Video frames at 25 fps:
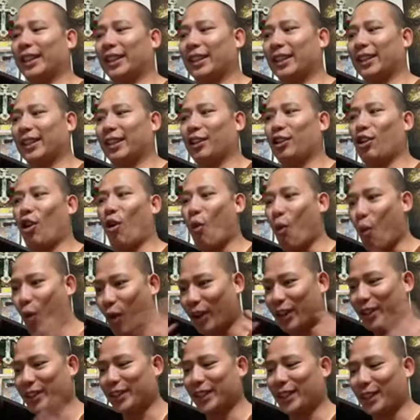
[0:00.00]
and they don't
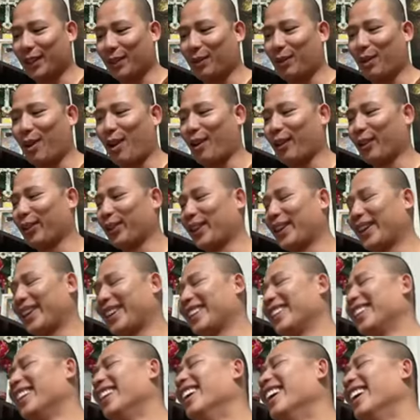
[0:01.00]
want to say the wrong
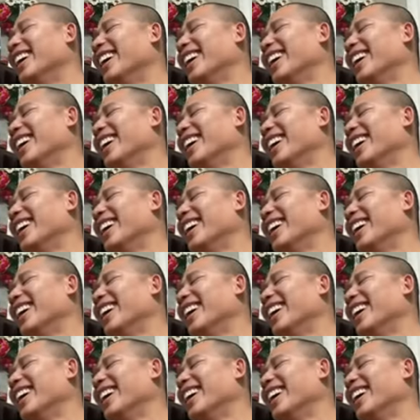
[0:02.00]
thing.